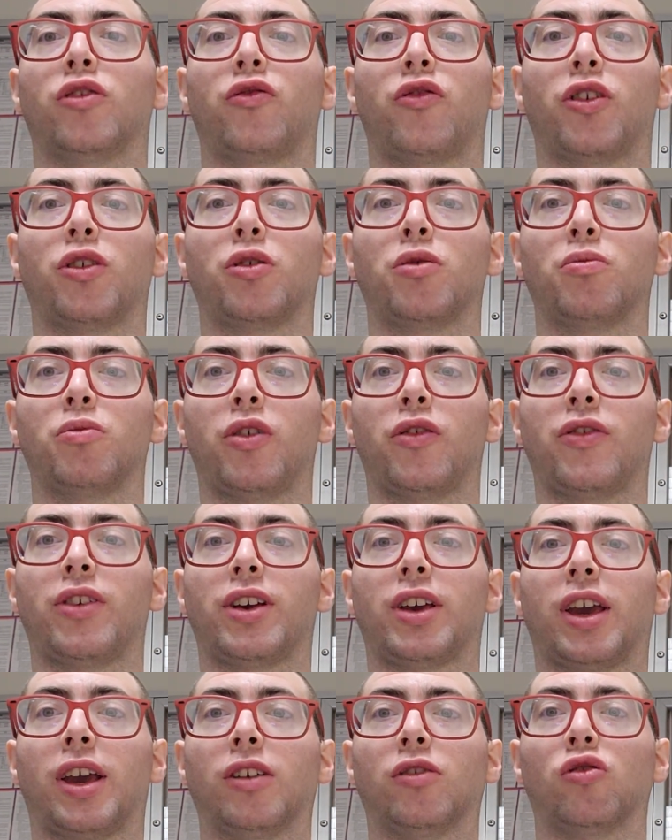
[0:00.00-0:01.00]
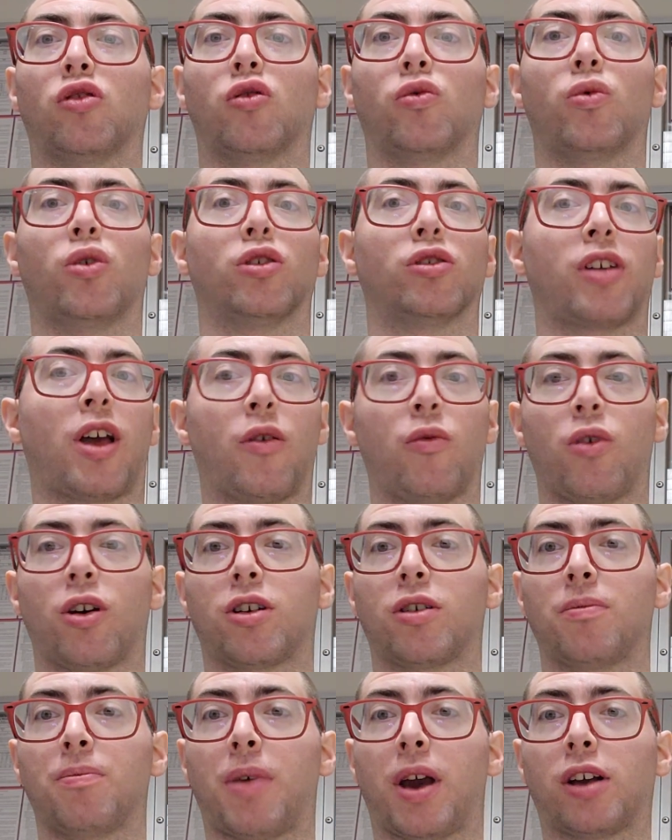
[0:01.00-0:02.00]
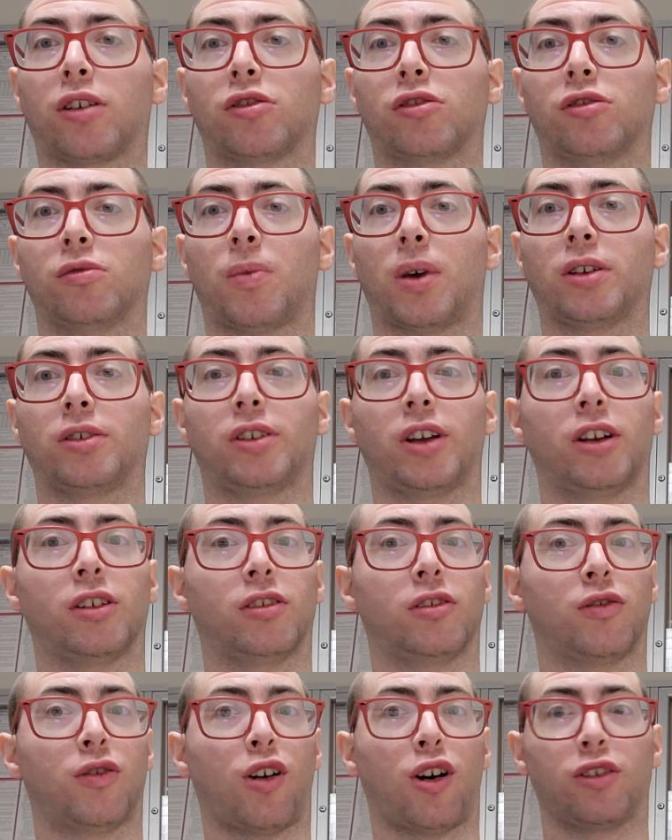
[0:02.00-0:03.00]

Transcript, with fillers: from the movie Kingdom World and welcome back to my channel.